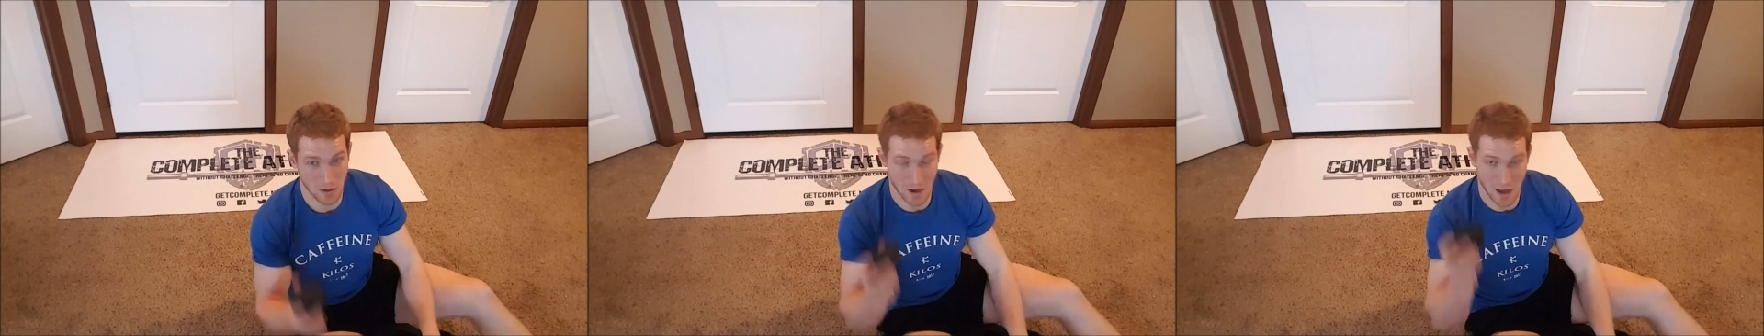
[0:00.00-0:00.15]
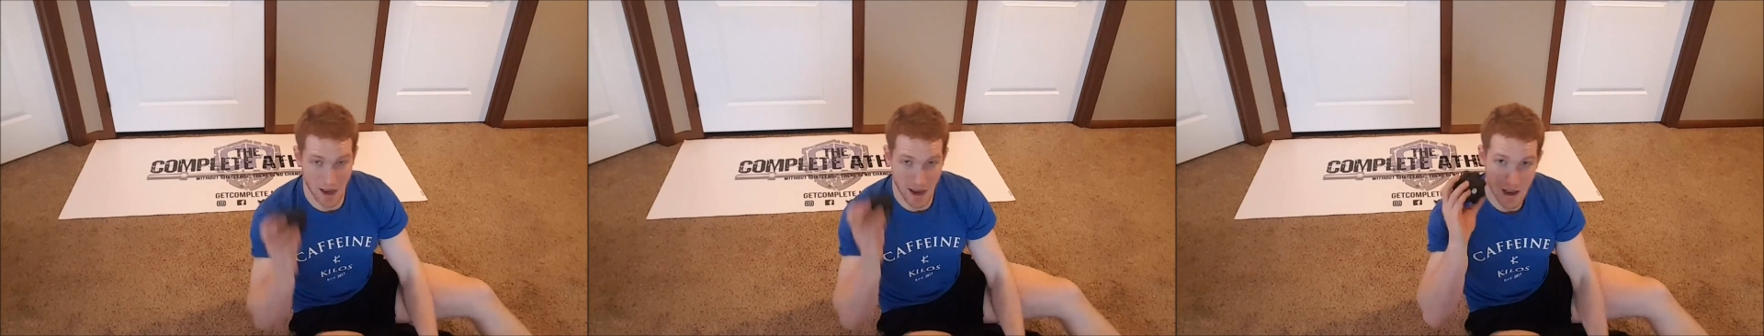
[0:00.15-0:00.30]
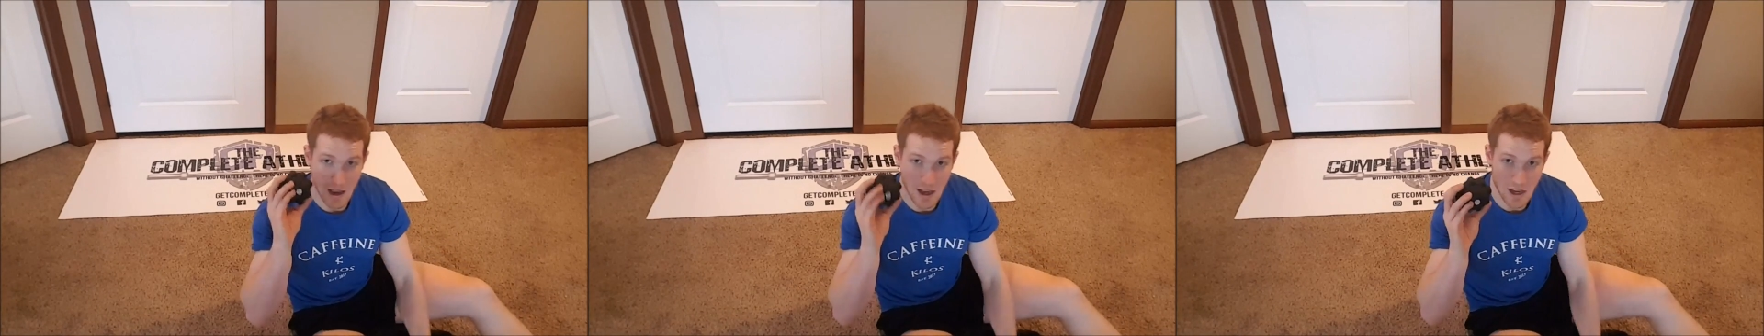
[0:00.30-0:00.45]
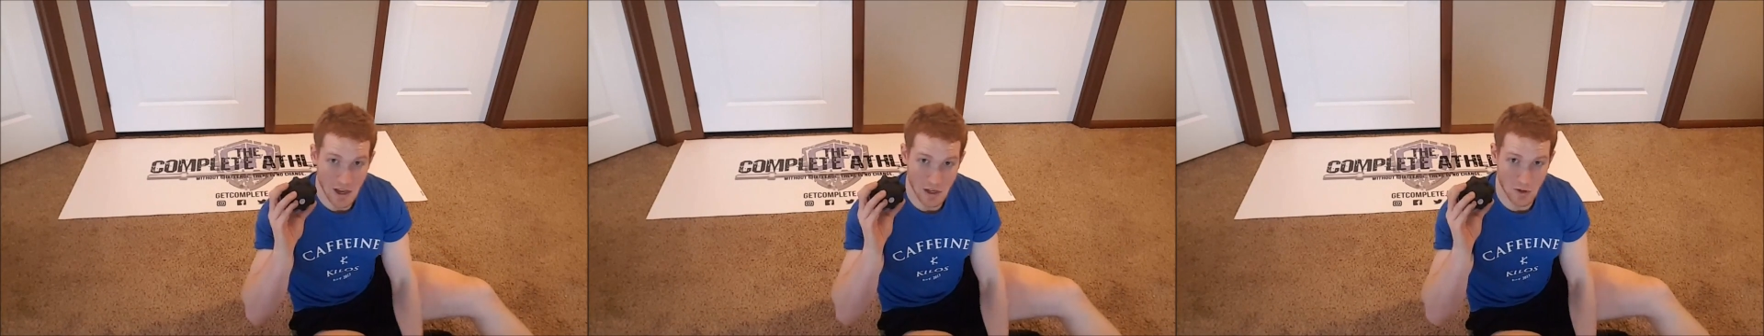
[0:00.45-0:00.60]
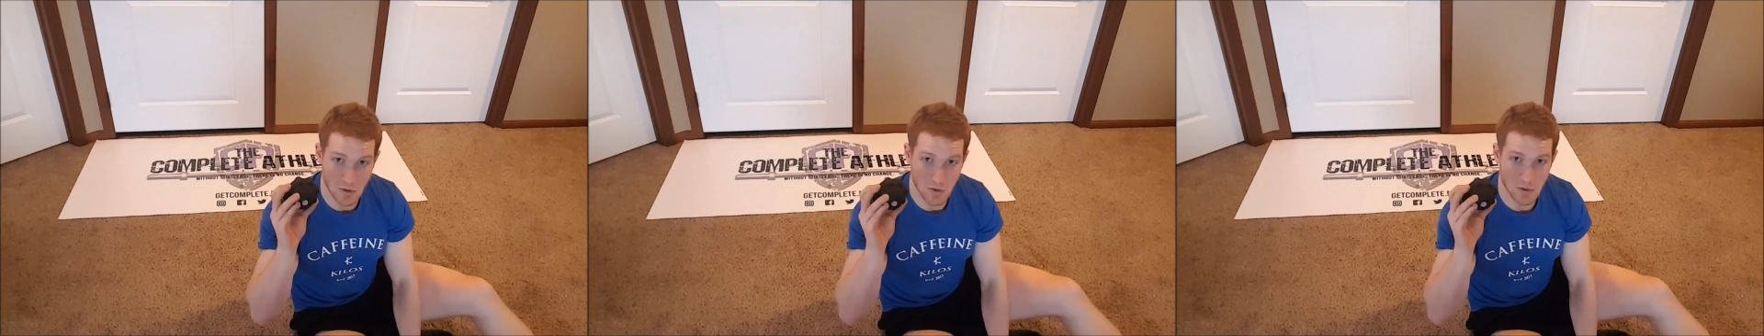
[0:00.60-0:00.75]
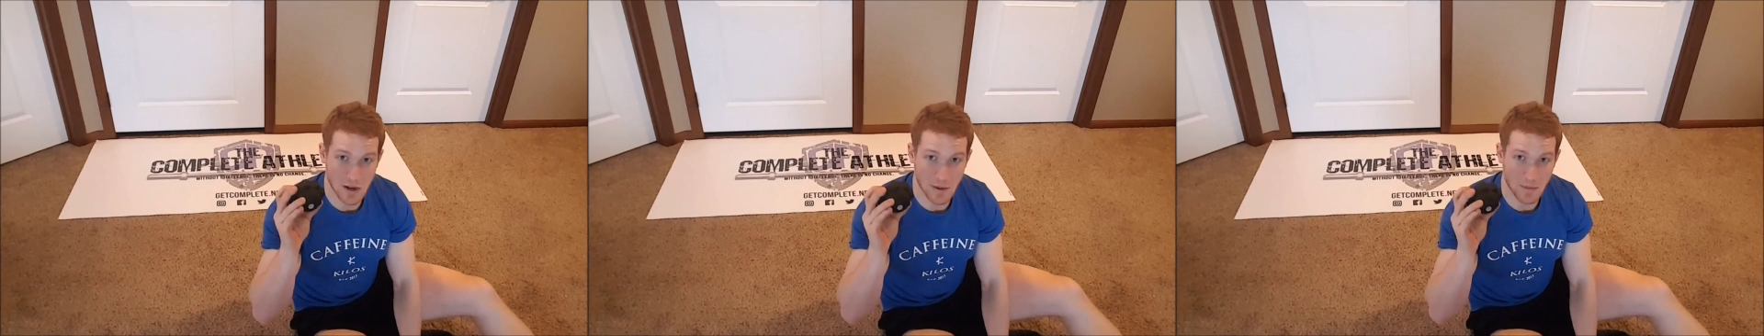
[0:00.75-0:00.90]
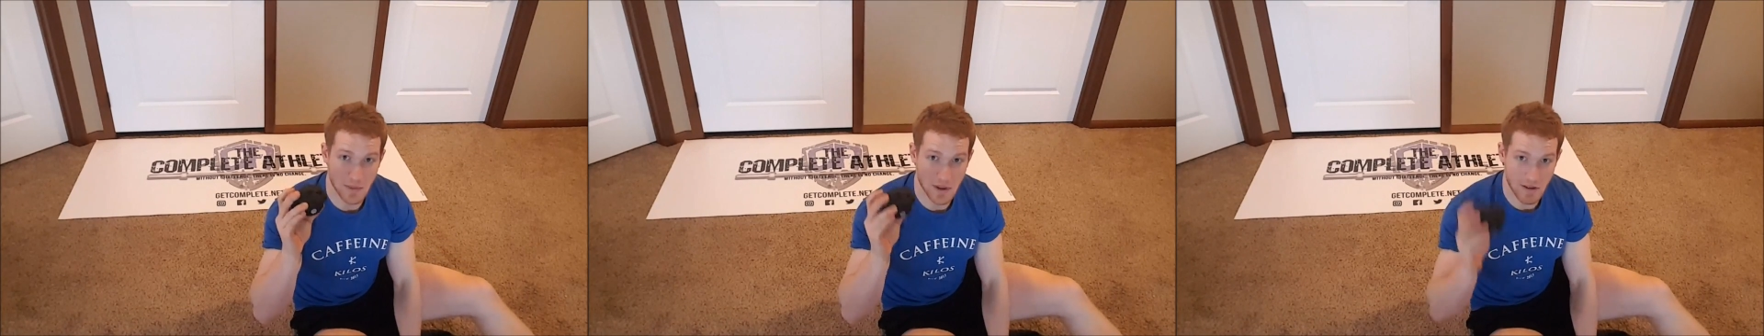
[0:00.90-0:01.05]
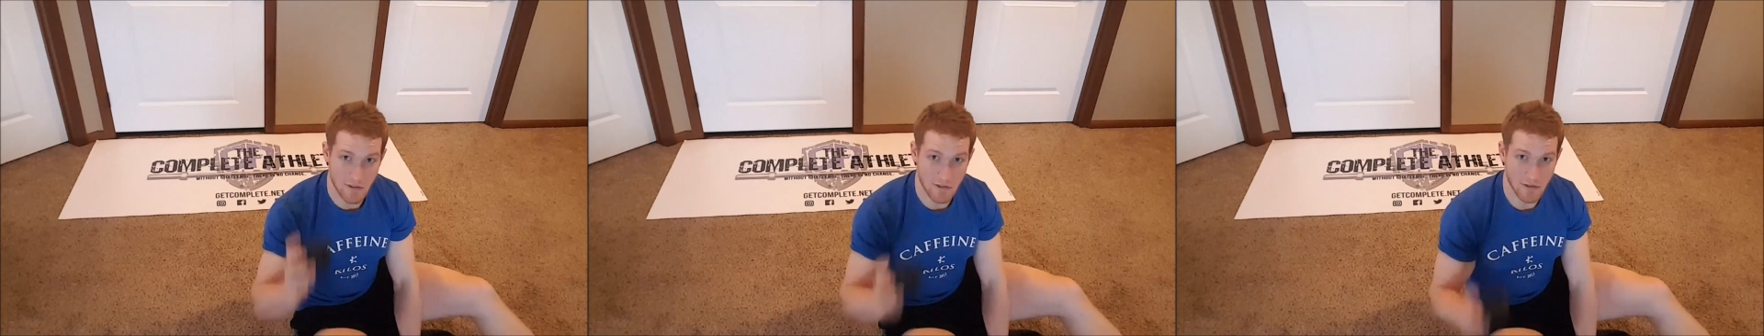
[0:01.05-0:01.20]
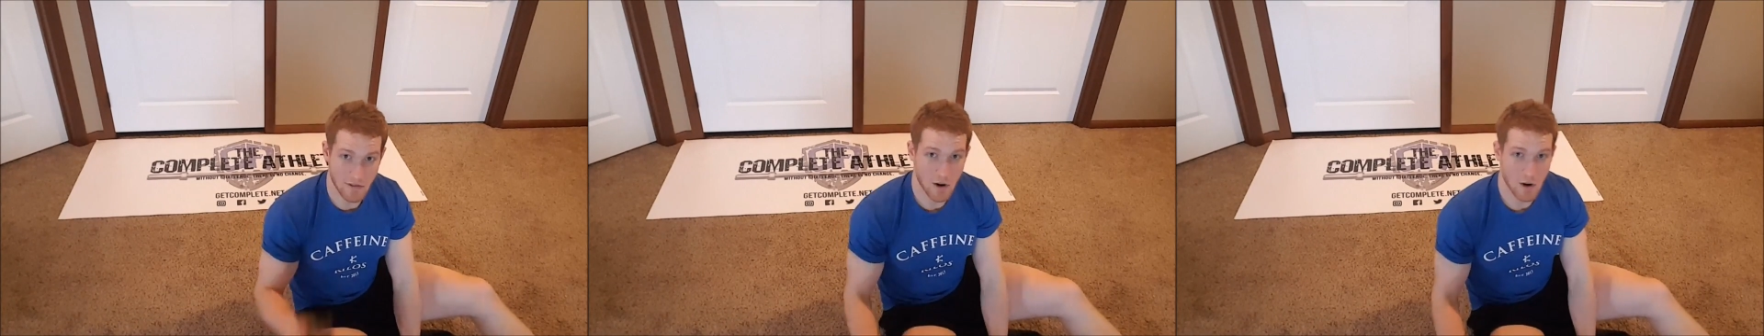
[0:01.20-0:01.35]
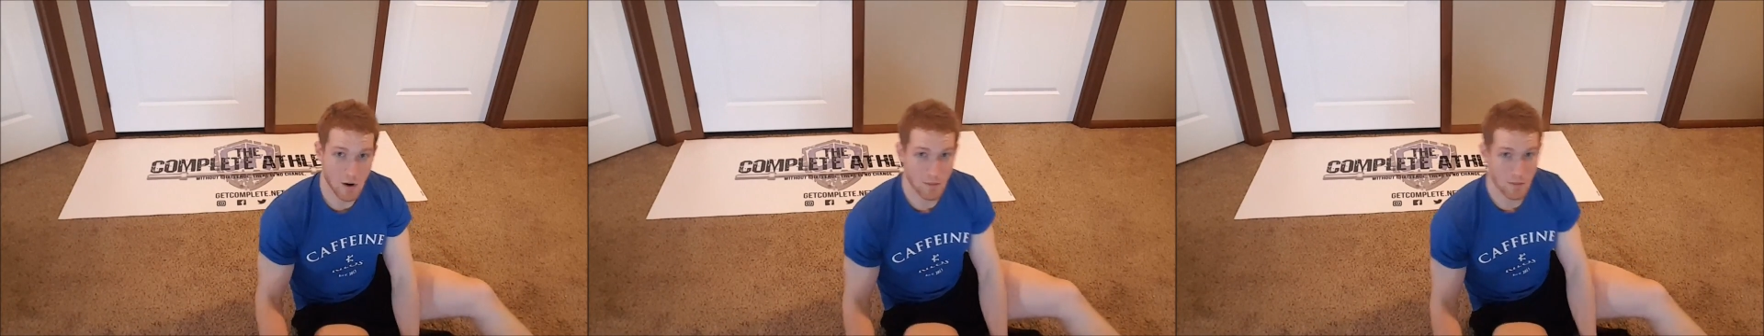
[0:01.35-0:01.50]
okay? Use something
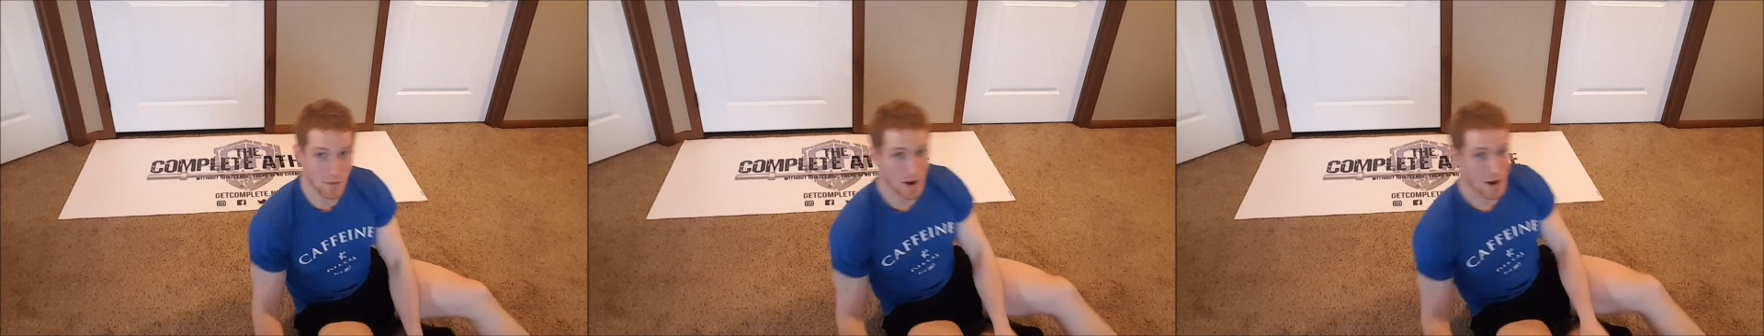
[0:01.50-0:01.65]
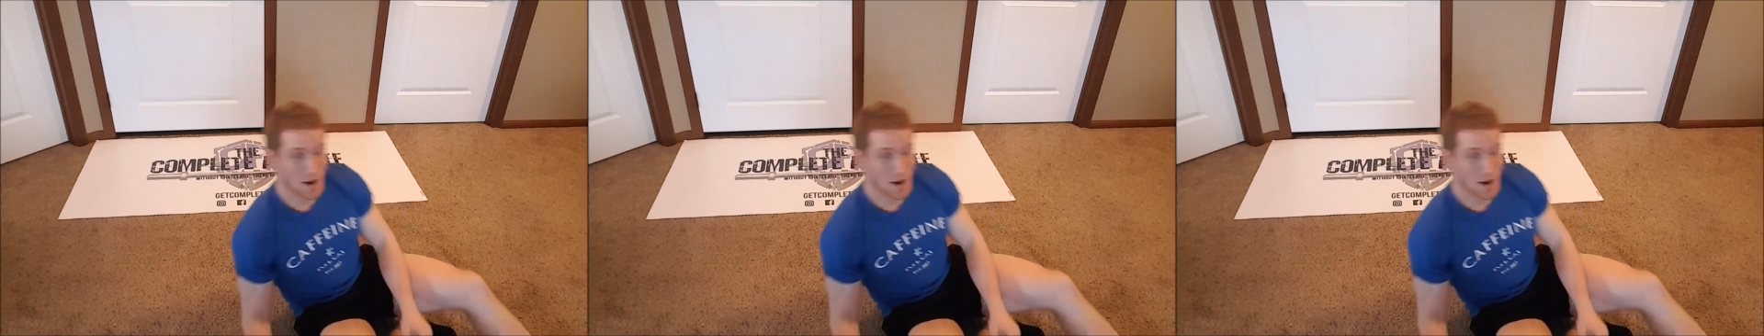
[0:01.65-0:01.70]
foam.